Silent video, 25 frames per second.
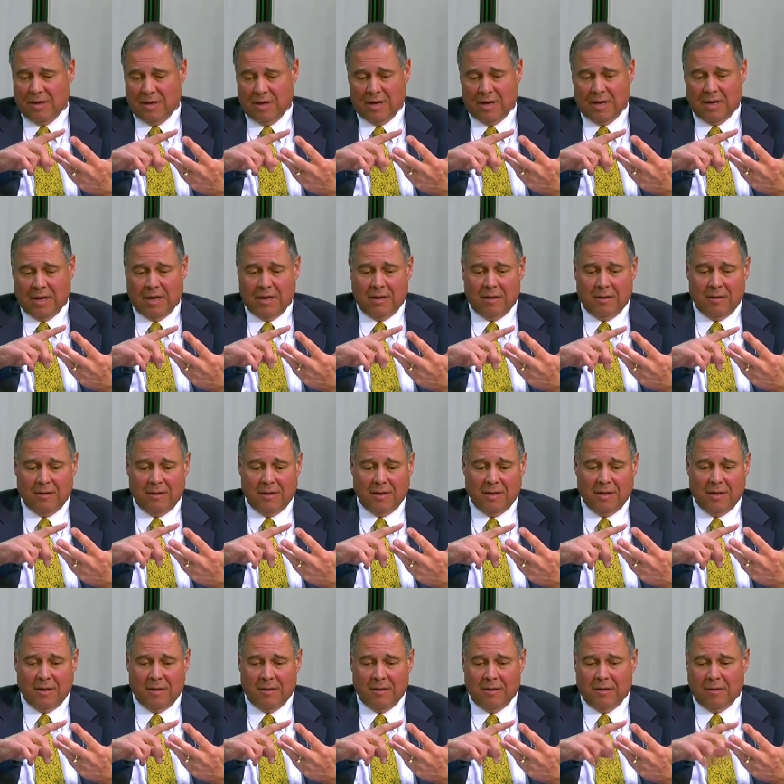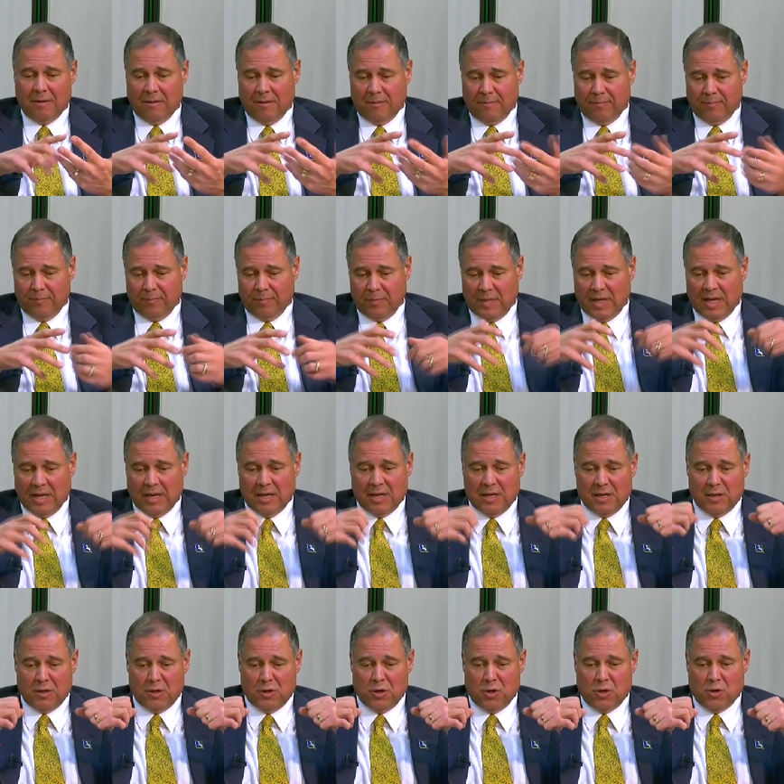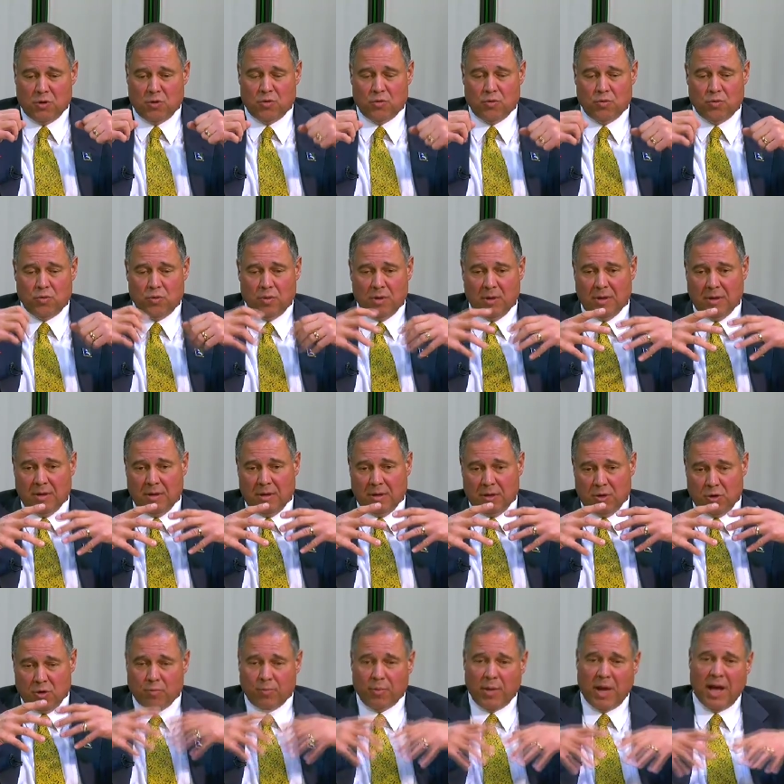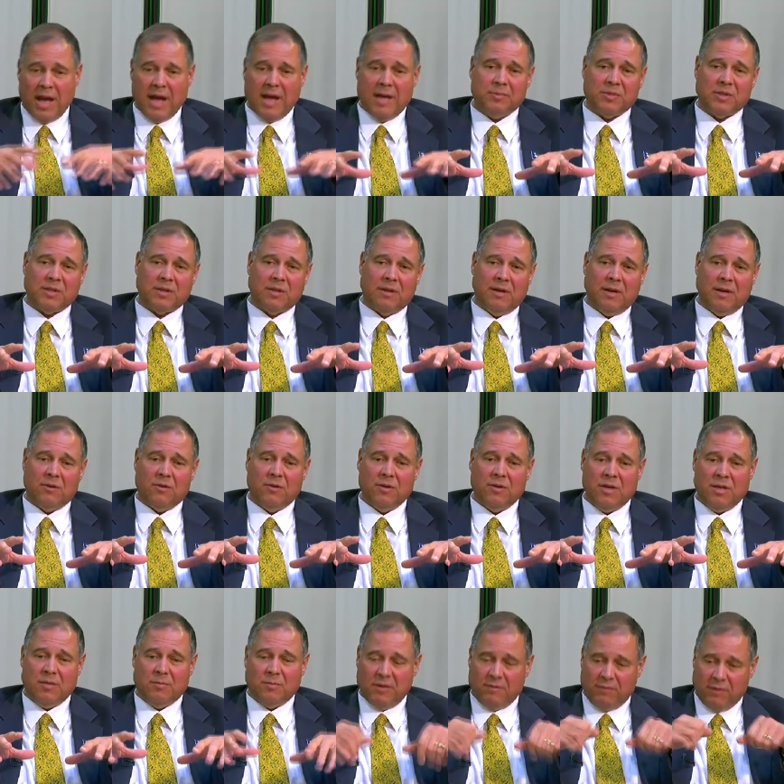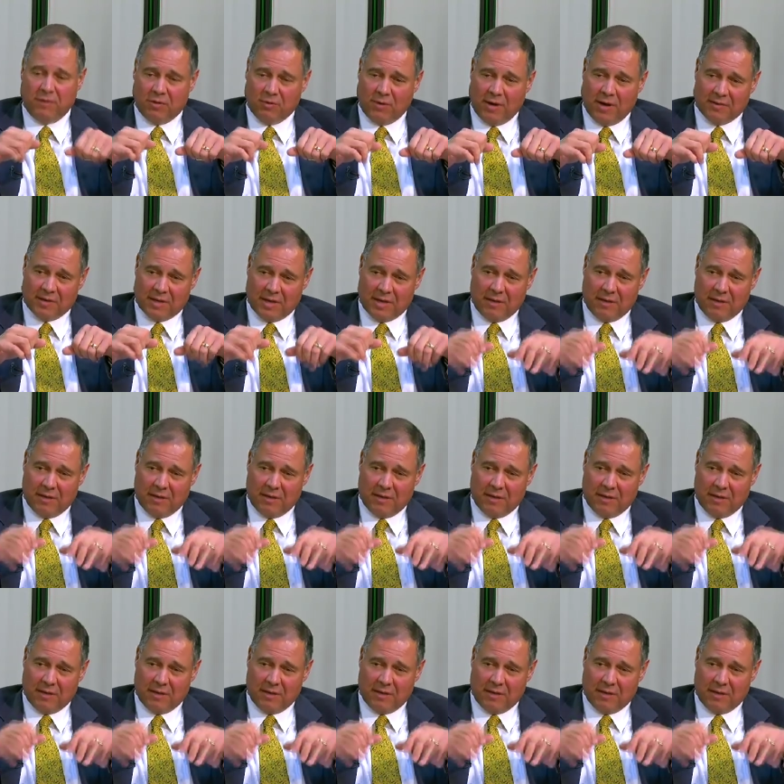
uh, uh, um, getting new new pipes underneath pv drive